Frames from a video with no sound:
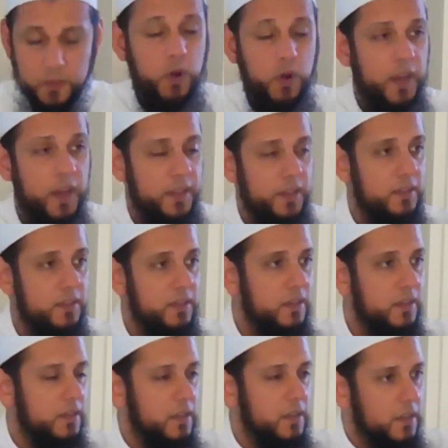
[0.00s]
Why?
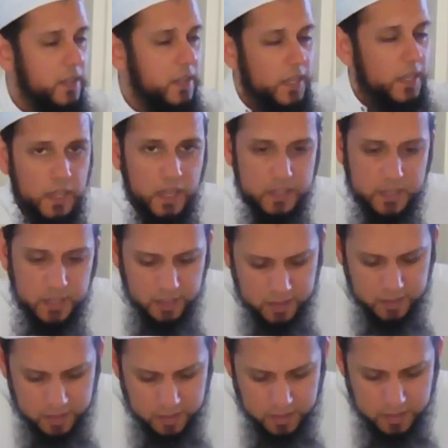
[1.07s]
Like the
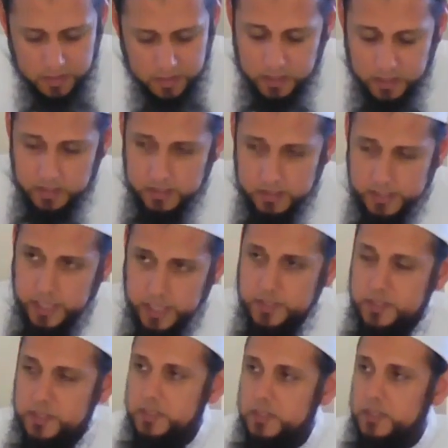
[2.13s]
hadith
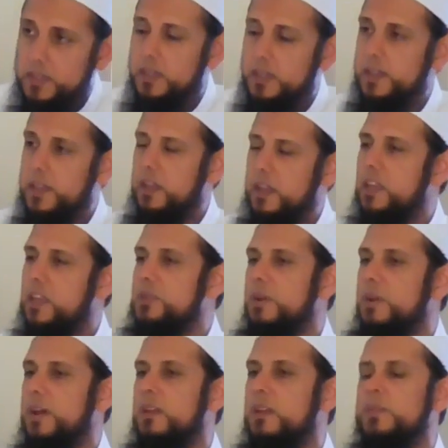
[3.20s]
says that Allah
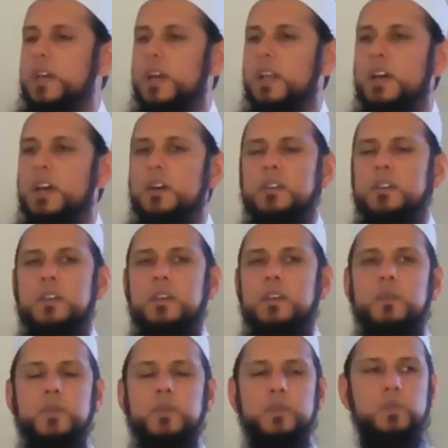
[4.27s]
subhanahu wa ta'ala
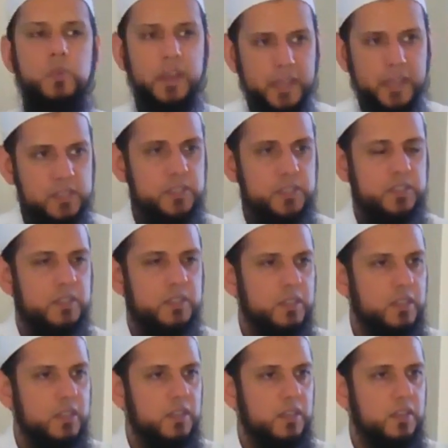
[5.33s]
will raise
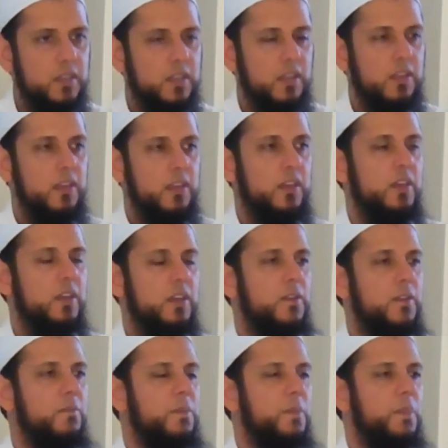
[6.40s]
the
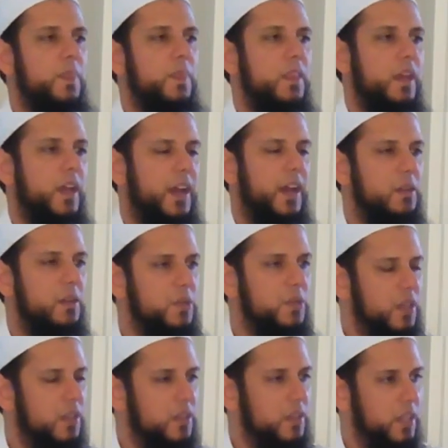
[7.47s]

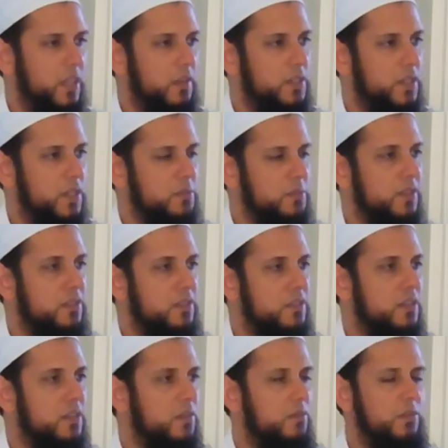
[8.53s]
animals on the Day of Judgment
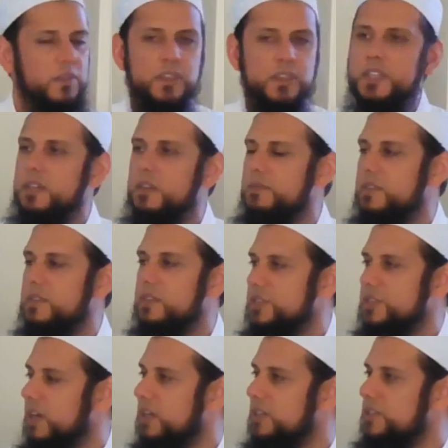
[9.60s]
for the sake of
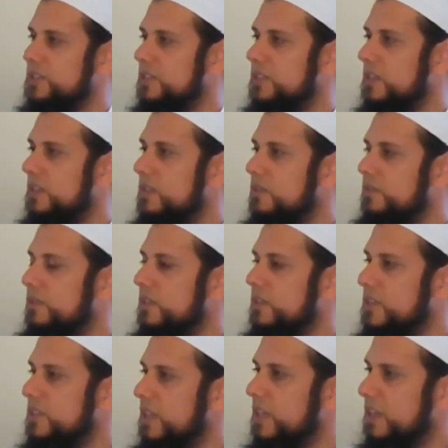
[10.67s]
qisas, for the
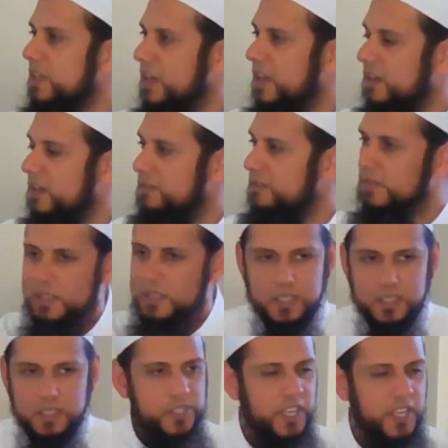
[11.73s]
sake of
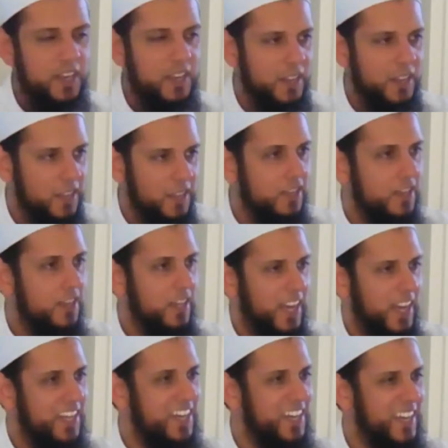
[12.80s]
settling
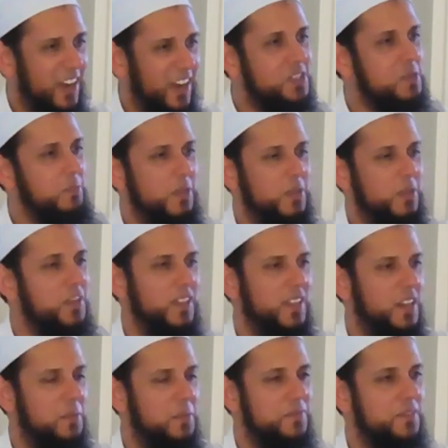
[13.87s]
any accounts between
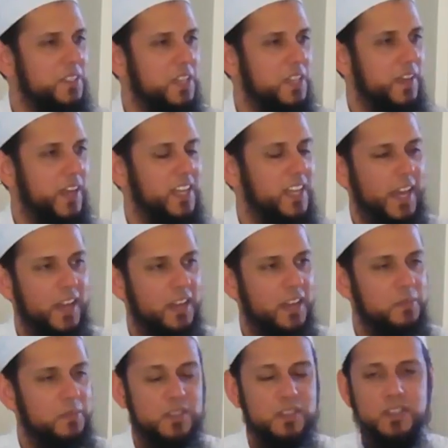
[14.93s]
them. If any
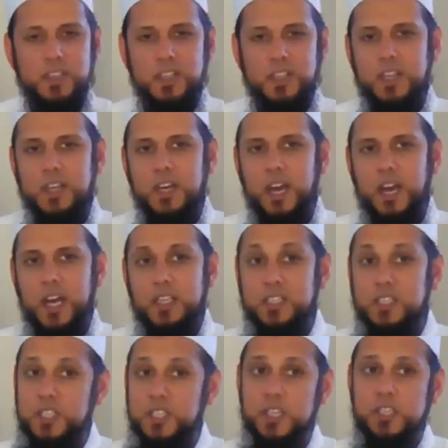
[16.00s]
animal
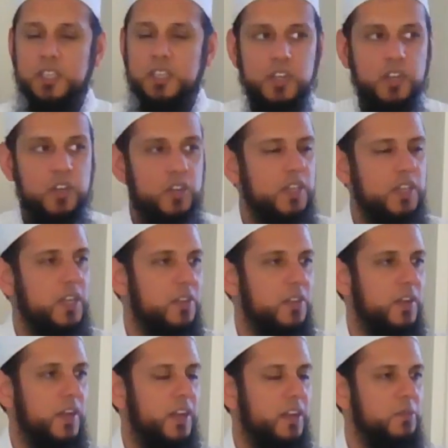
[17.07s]
unjustly hurt
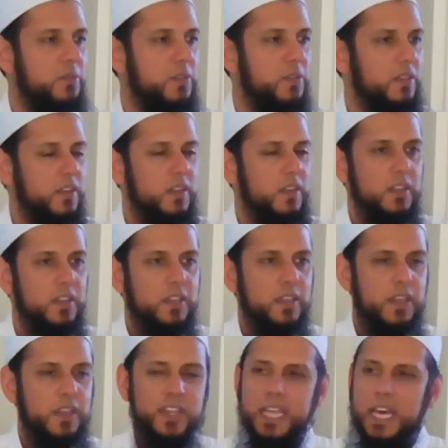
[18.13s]
another animal,
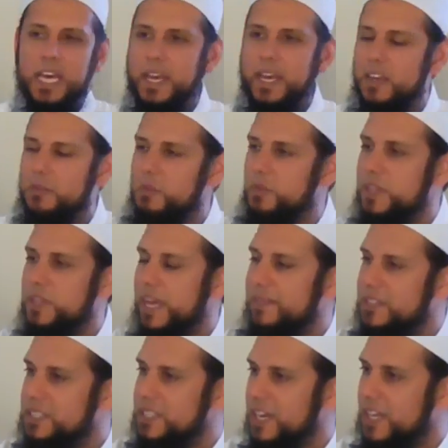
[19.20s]
then that animal will
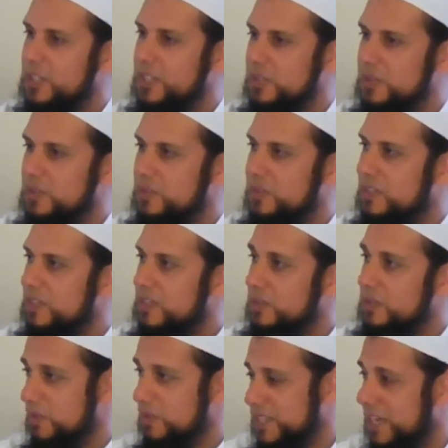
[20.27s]
have a chance to
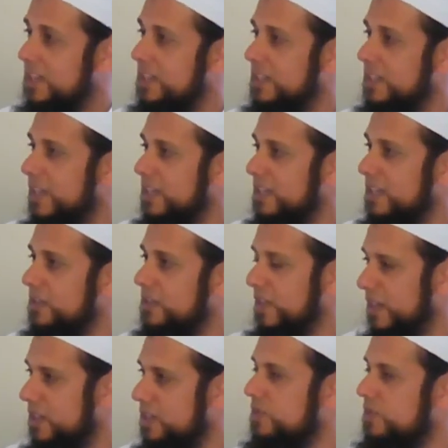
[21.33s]
retaliate and to
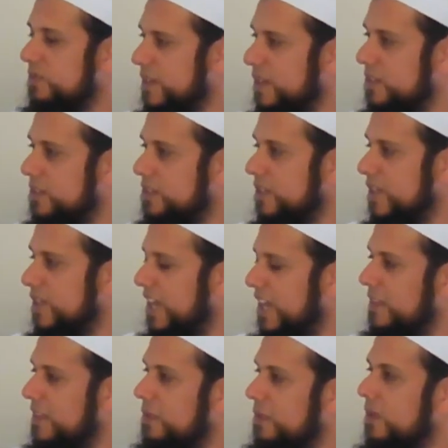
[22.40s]
get its revenge,
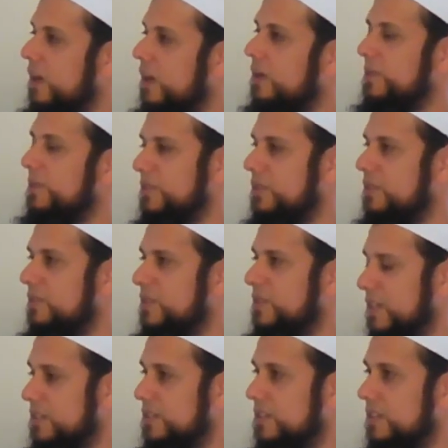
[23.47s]
and then they will all be turned to
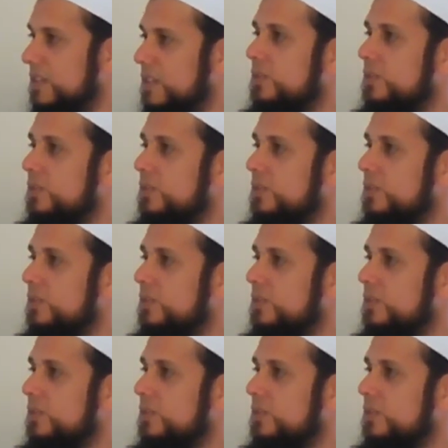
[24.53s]
dust.